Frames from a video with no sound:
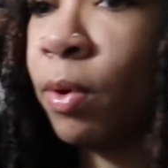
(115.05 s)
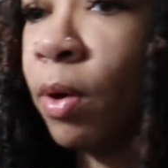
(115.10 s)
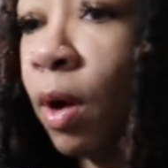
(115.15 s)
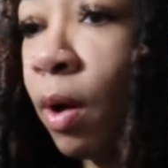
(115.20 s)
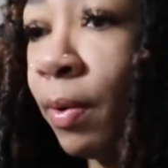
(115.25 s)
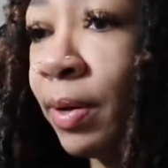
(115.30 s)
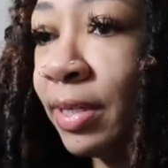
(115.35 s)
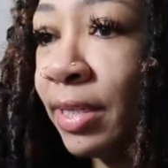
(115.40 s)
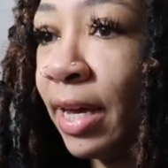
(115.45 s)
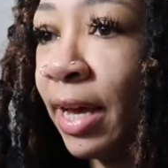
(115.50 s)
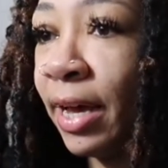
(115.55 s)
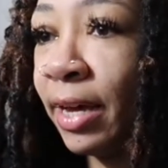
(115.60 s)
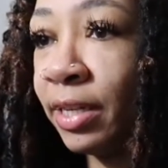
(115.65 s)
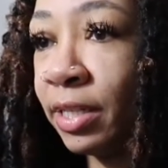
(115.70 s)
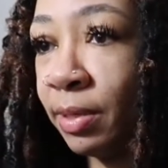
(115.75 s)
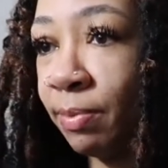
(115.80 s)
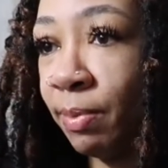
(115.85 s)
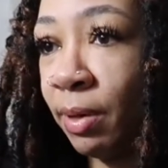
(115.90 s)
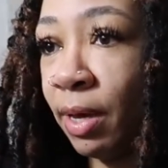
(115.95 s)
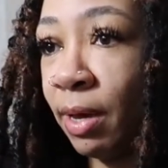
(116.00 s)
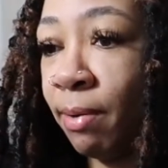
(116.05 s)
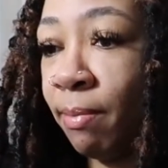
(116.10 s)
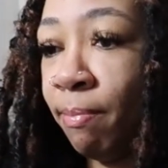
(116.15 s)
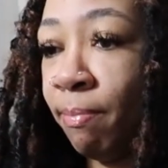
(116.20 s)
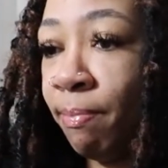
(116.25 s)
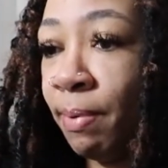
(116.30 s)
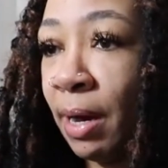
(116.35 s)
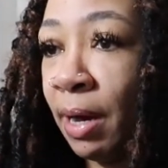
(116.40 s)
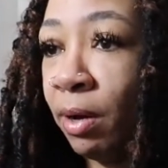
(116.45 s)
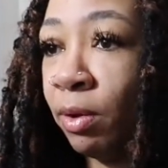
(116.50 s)
are always asking me
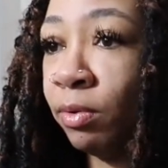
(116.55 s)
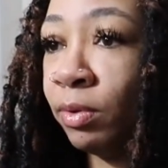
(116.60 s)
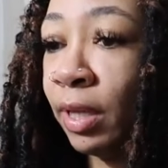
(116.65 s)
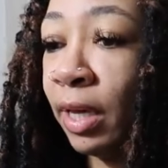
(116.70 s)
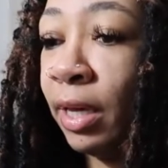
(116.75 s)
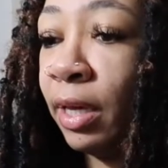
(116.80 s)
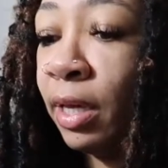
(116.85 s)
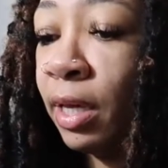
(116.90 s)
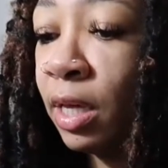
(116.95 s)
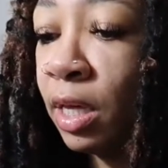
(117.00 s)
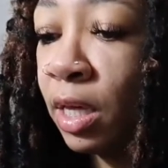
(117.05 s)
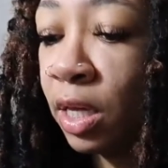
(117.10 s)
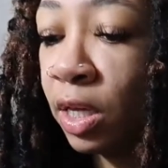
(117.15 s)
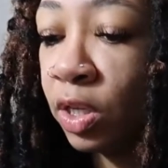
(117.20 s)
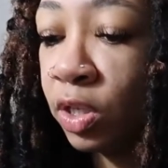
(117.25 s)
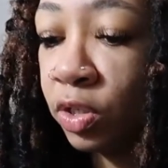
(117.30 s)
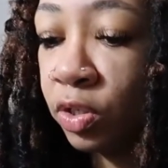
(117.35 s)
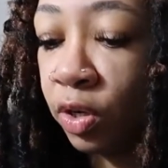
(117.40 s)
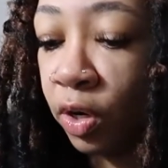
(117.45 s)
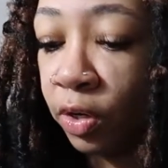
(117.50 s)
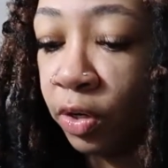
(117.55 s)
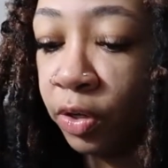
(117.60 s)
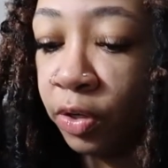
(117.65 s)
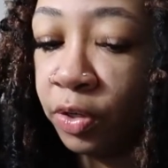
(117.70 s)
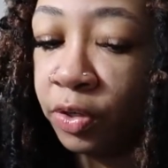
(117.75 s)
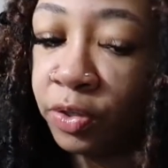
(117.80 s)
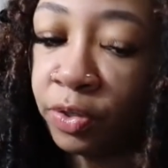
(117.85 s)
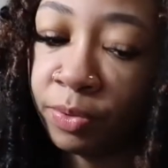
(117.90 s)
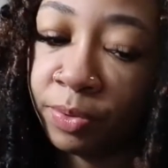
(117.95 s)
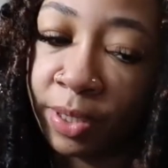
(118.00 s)
about like starting their
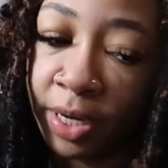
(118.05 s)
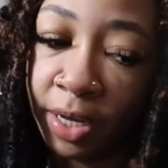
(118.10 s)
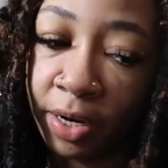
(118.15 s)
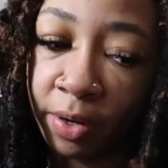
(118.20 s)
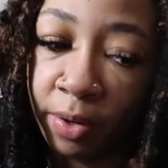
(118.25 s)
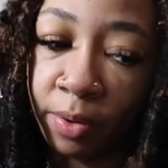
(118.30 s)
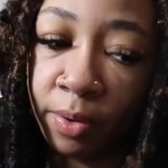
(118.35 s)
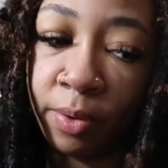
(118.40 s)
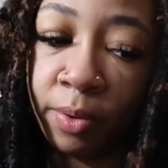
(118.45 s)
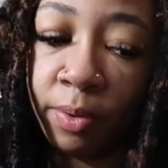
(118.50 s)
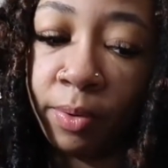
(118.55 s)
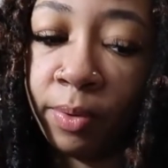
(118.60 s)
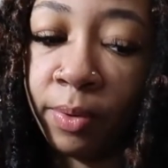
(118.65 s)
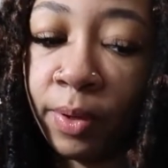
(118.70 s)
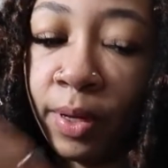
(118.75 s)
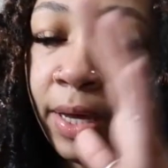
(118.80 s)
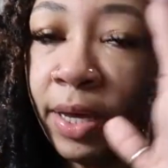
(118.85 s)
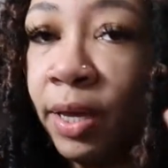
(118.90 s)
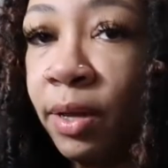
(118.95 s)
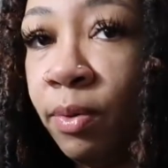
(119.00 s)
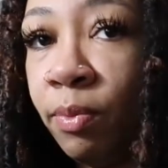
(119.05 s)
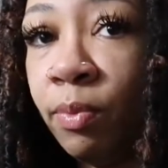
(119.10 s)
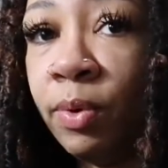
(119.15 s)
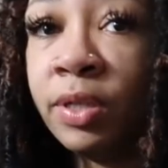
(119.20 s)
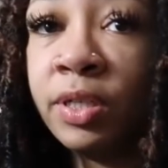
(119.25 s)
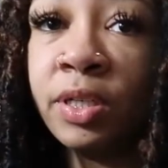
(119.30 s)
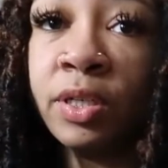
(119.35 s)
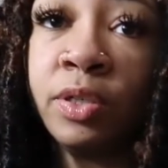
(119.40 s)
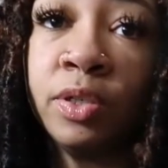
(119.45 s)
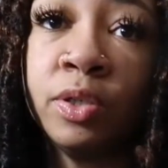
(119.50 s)
youtube channel and what
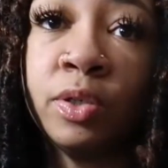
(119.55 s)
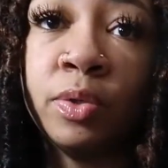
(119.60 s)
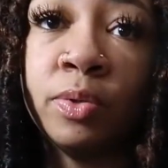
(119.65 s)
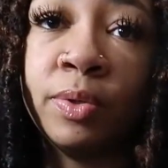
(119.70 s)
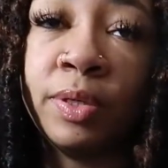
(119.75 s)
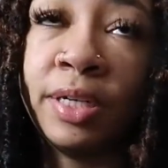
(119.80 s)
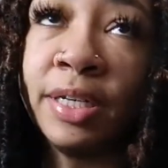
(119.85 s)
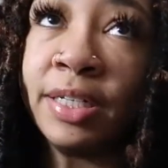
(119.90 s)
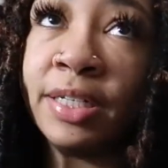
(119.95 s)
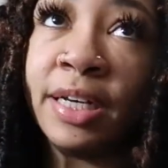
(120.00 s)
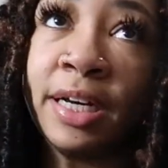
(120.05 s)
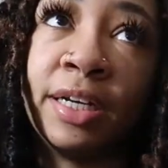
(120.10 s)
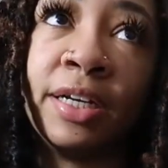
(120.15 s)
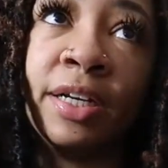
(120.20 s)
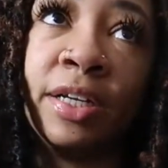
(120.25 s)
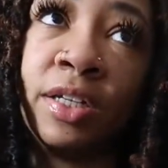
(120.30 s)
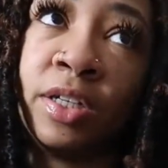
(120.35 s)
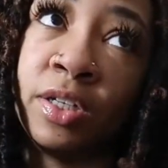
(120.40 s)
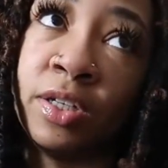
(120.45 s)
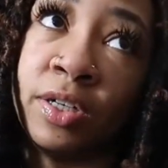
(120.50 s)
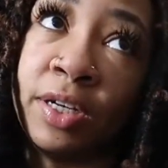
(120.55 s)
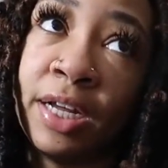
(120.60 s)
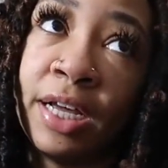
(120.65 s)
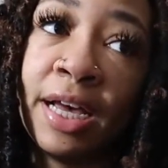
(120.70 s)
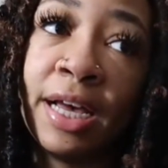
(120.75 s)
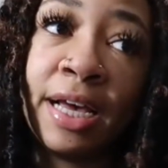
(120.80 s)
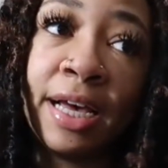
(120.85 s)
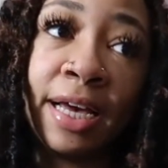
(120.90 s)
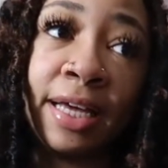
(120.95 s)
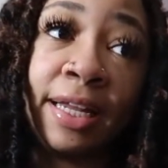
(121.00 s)
to do in this that, and the third
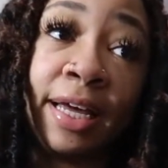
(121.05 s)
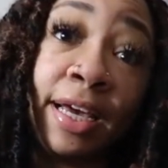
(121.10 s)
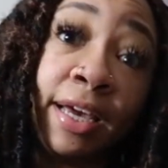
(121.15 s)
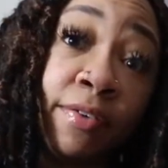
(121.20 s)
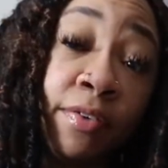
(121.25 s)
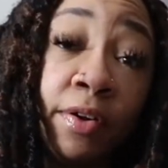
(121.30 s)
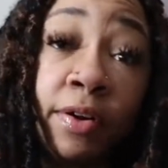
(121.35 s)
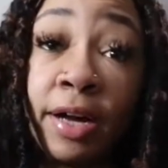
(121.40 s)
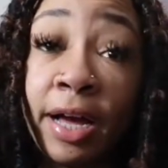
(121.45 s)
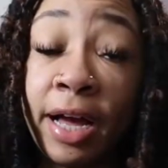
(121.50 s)
and like if you're